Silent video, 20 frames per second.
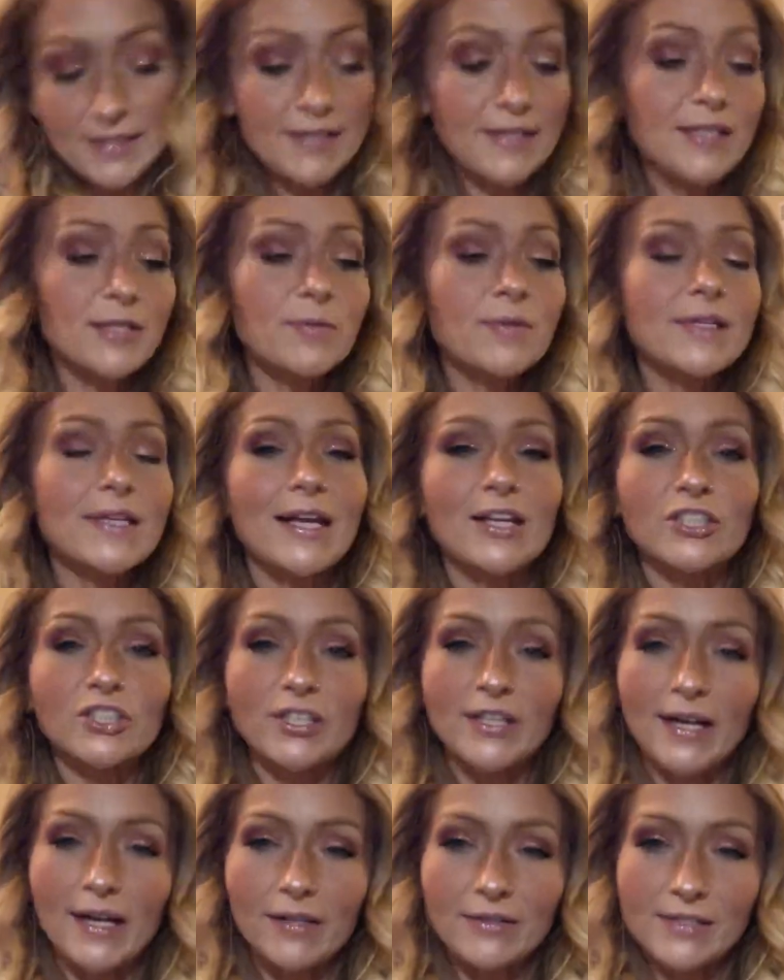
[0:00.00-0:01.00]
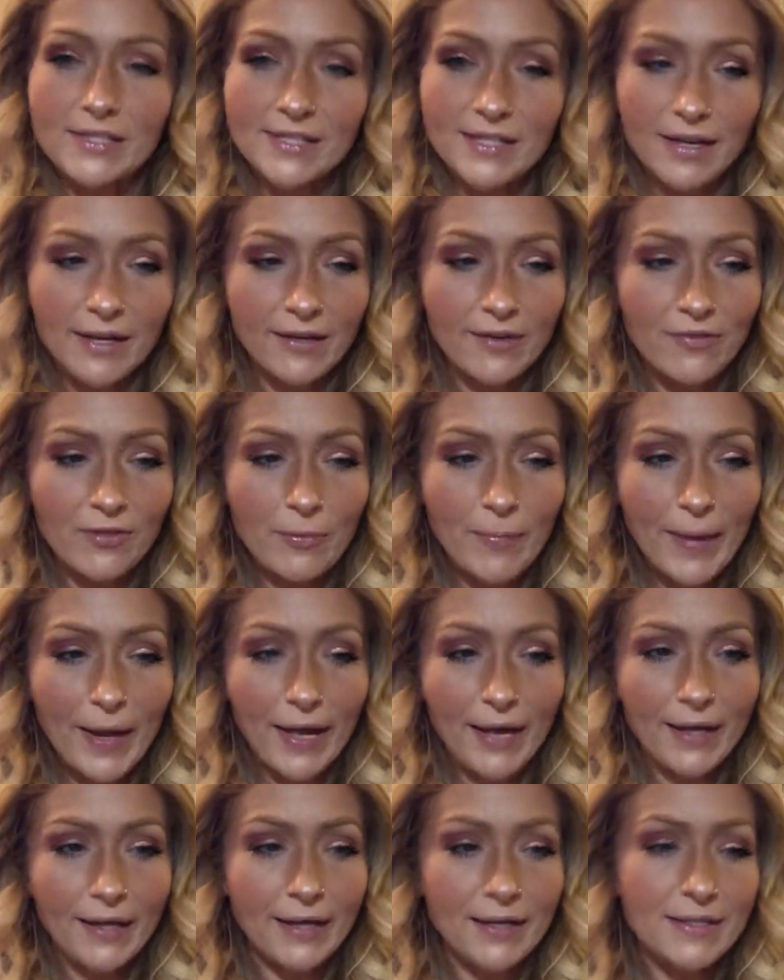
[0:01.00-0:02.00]
This was actually outside of the
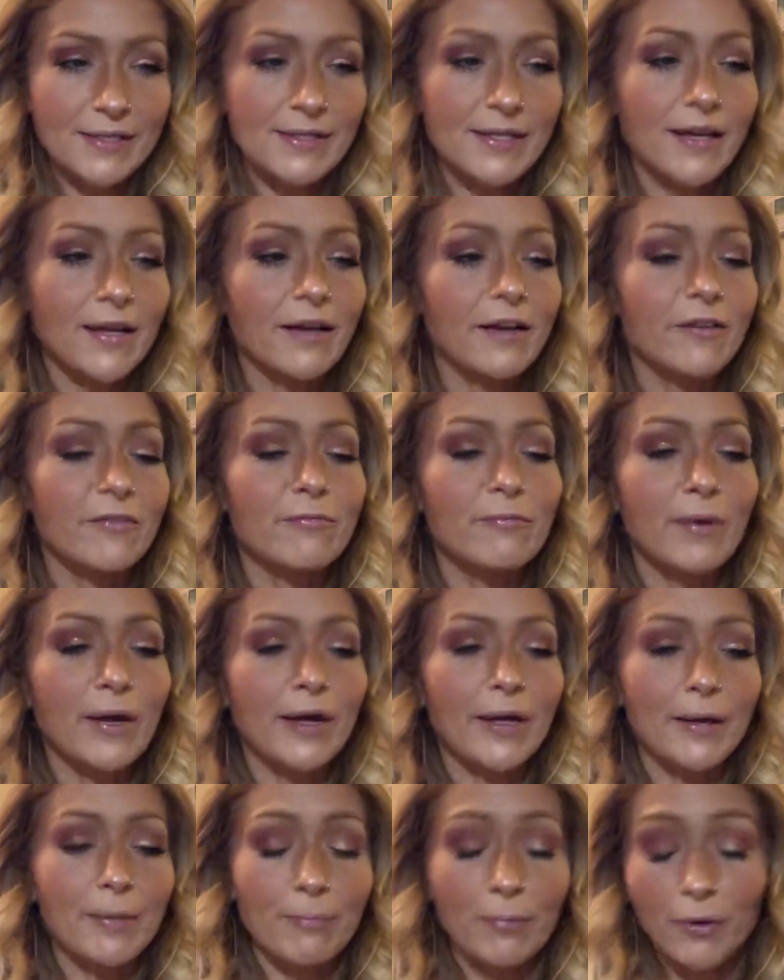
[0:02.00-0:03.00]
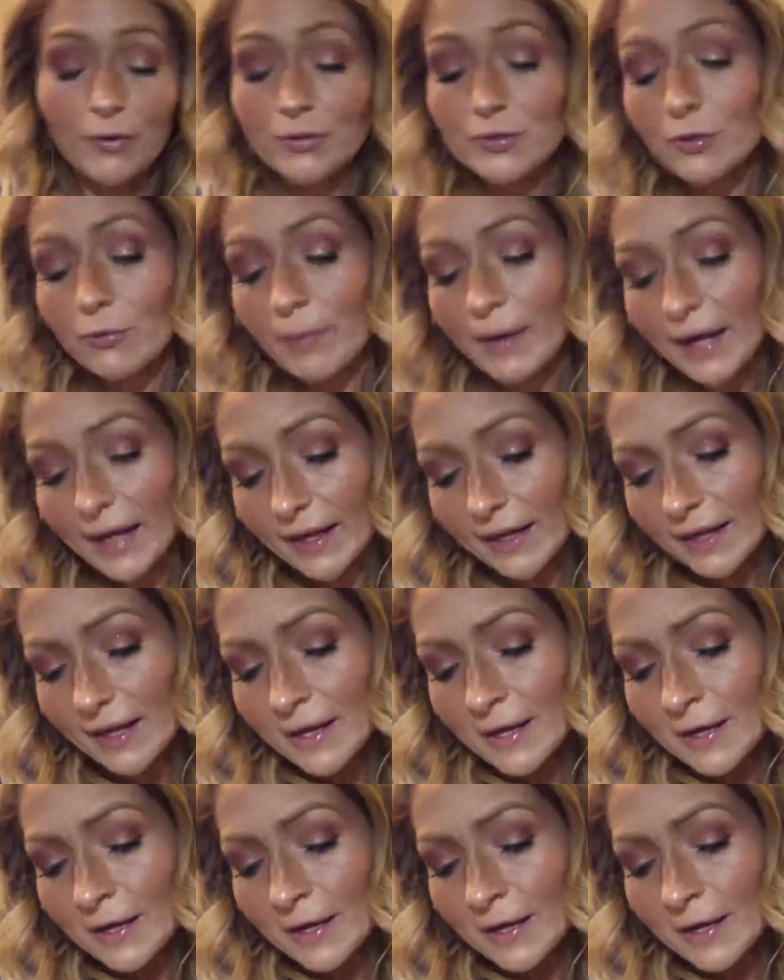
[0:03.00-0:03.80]
bag, inside of my postal bag.